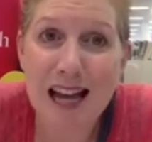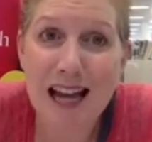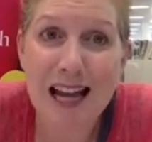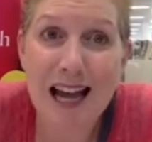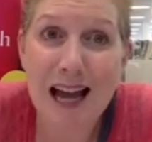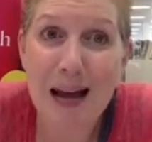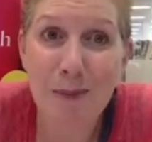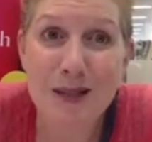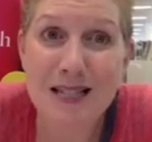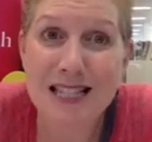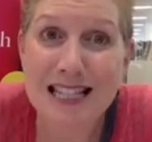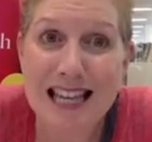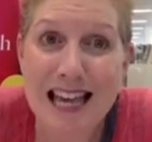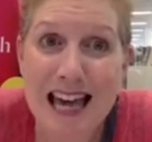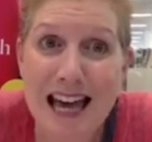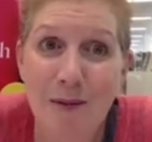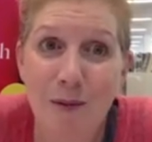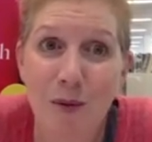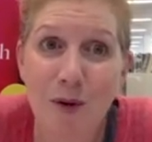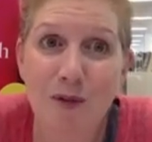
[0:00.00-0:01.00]
happens
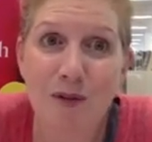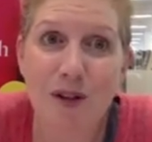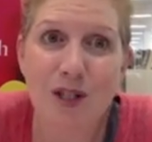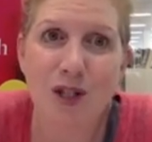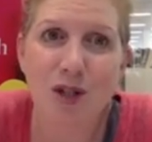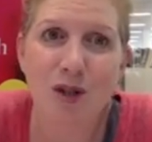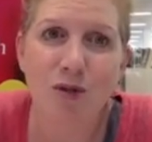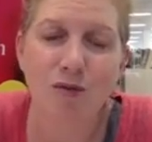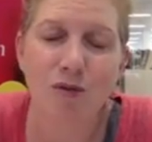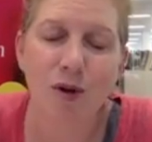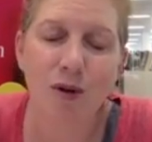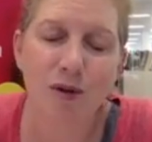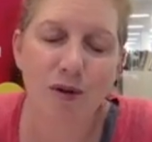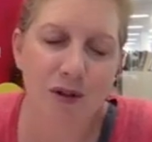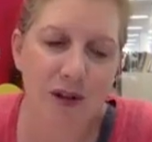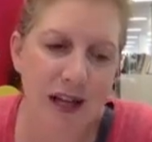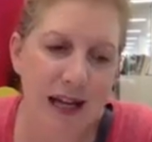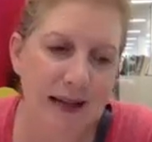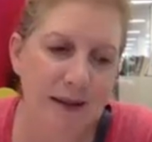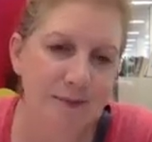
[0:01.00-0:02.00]
again? What if I do the wrong
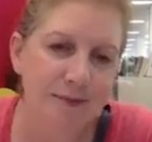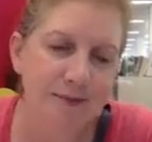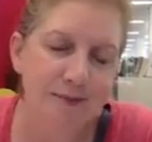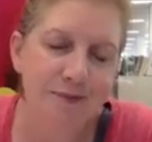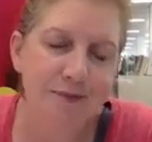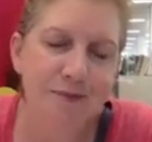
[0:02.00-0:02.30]
thing?